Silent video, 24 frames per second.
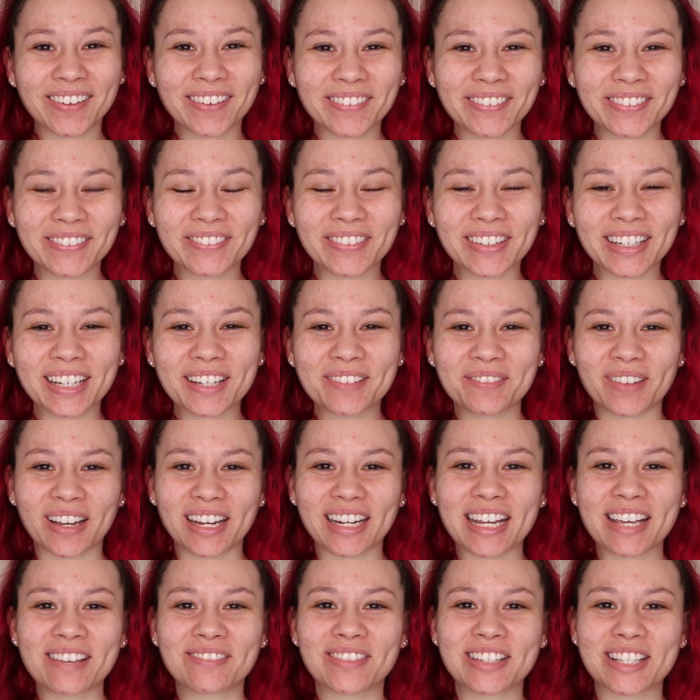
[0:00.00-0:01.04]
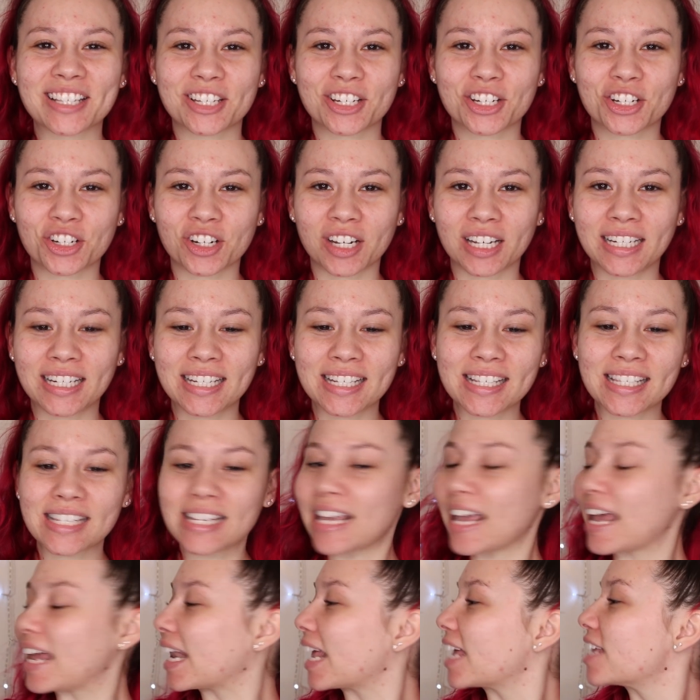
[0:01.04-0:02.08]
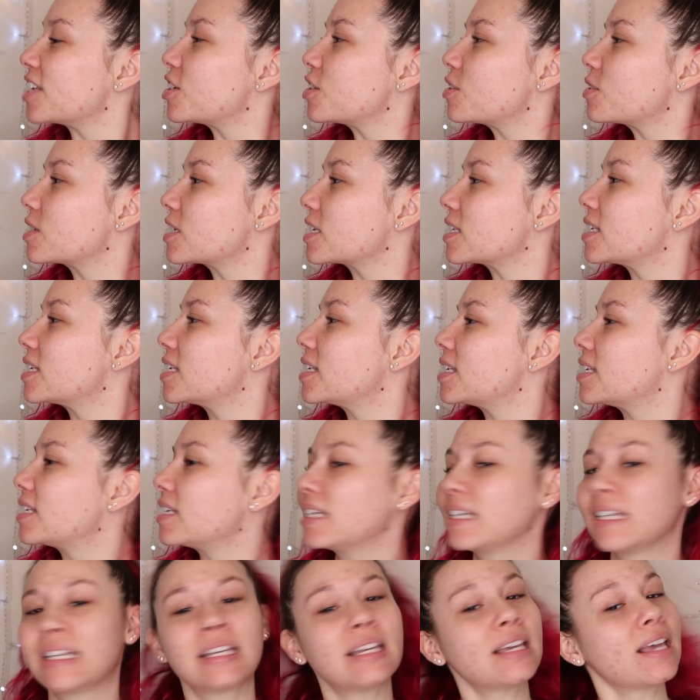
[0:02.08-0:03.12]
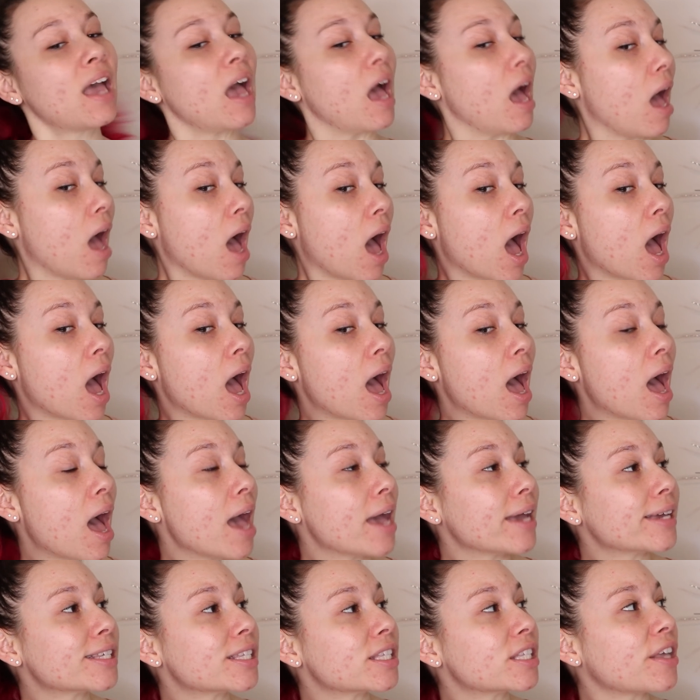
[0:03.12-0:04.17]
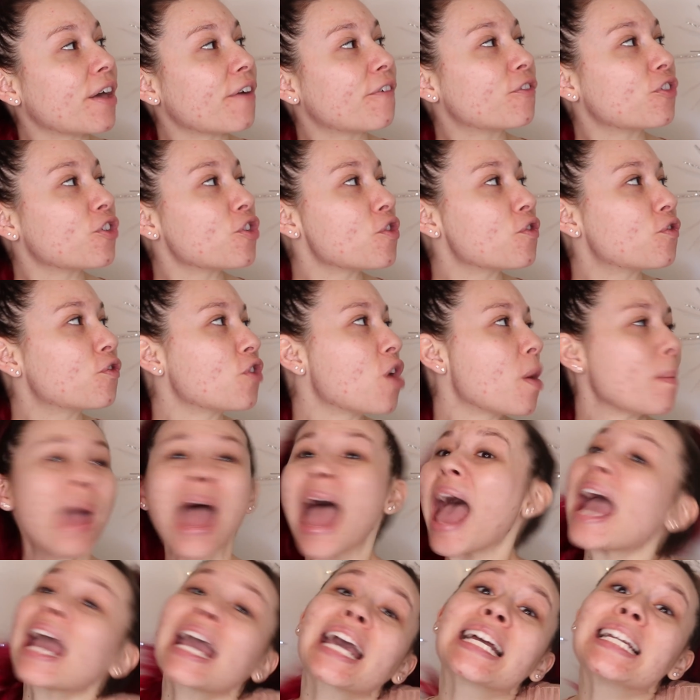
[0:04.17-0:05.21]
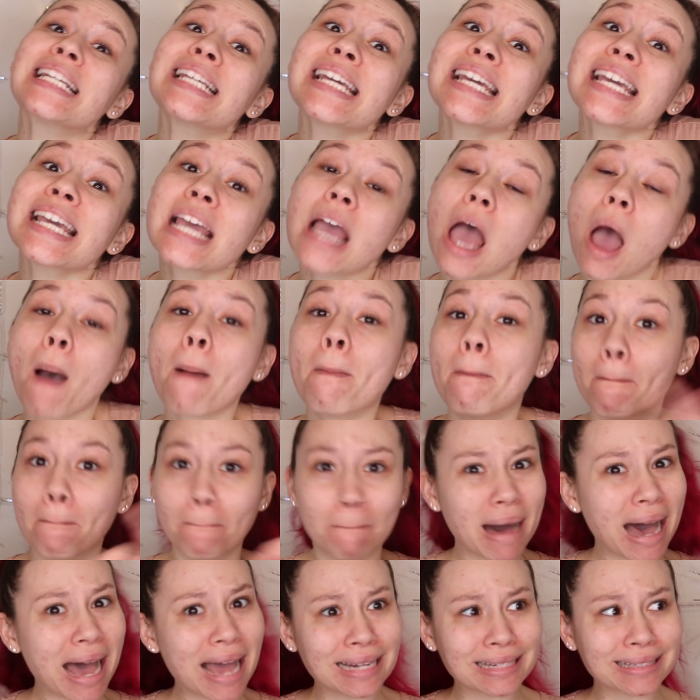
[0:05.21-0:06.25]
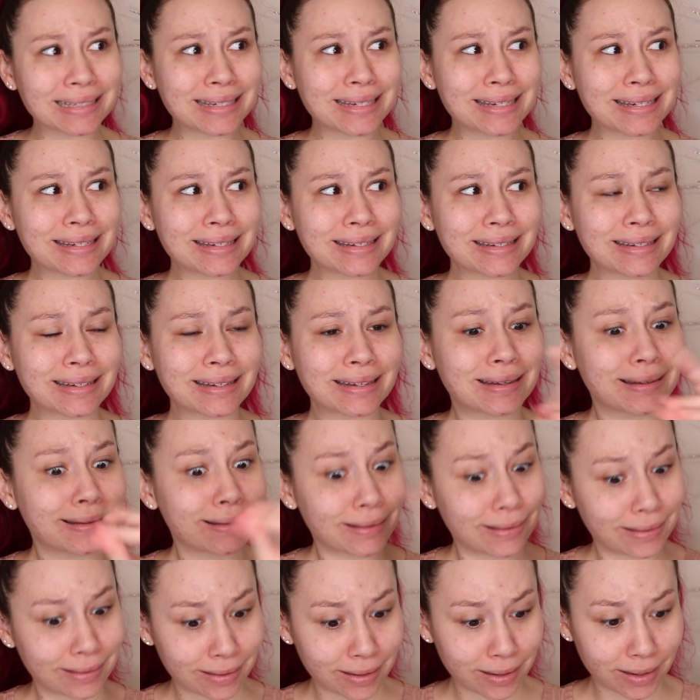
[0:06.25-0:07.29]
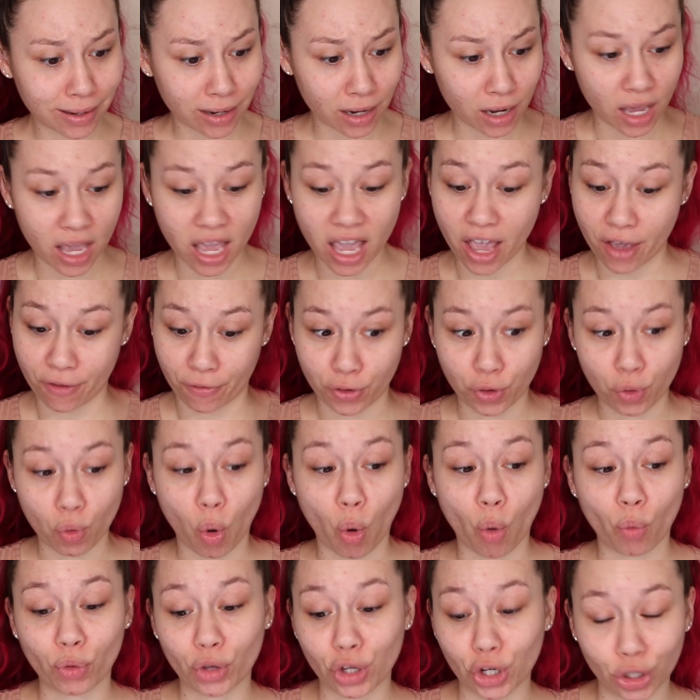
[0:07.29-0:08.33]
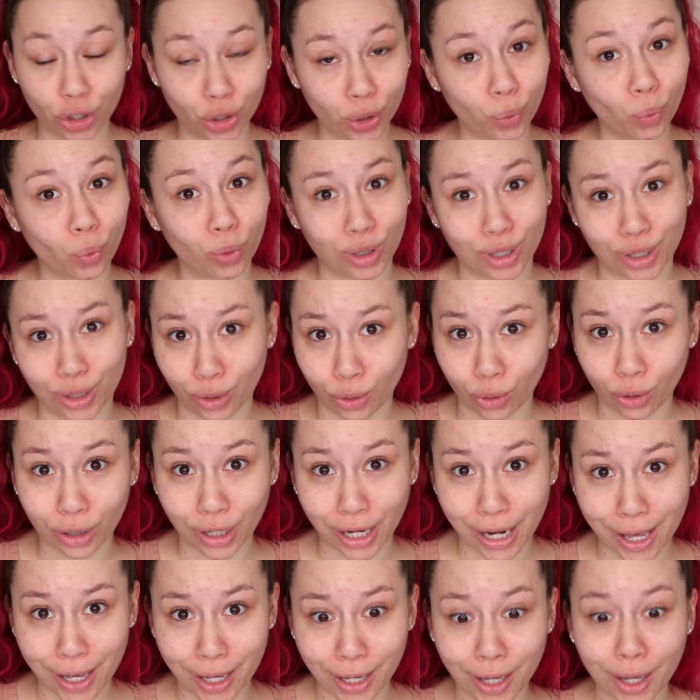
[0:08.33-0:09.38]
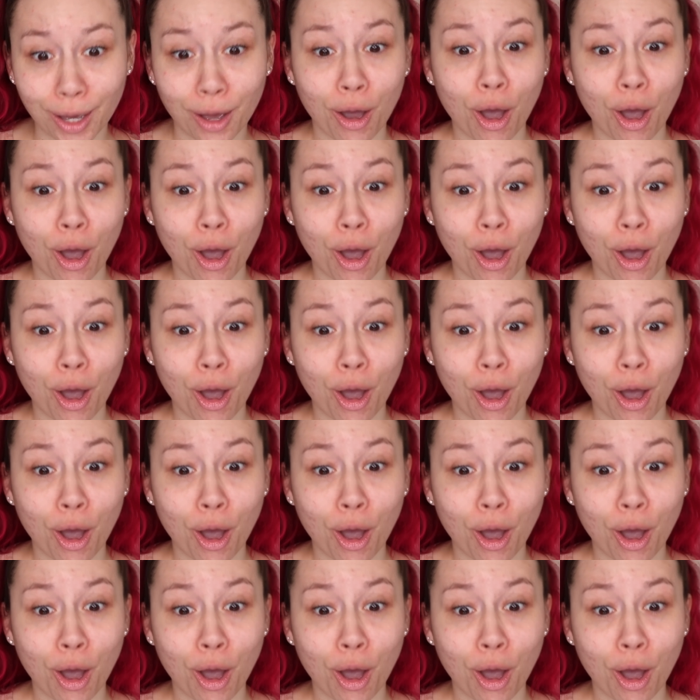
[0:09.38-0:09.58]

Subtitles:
everybody, my name is Shweihninzy, and as you can see, I suffer from acne, but if you only knew what it looked like